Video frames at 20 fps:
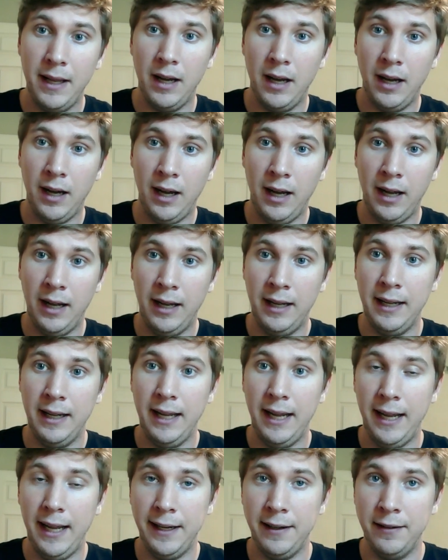
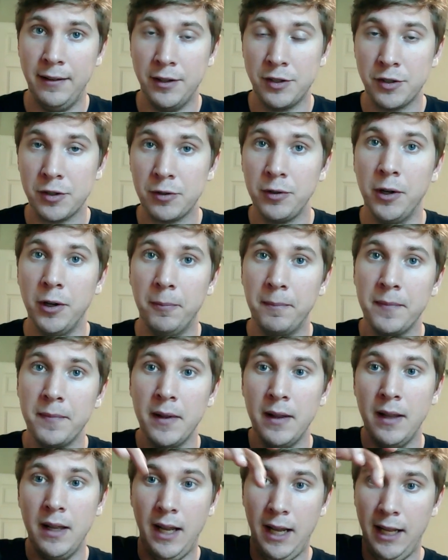and a screw,
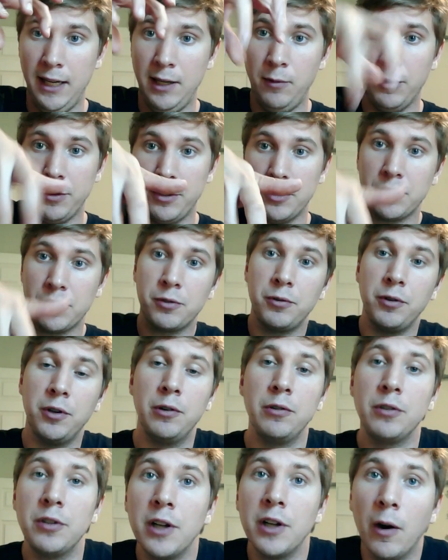and you want the
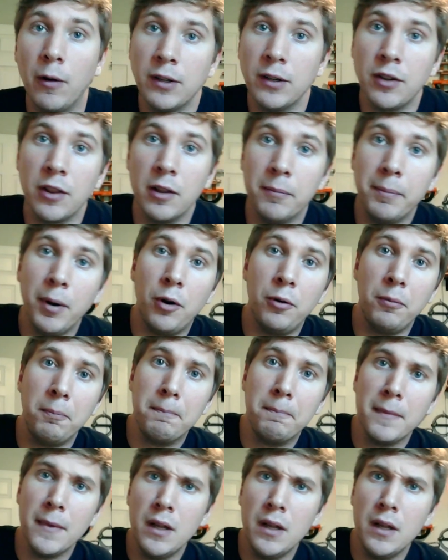screw to go into the bolt.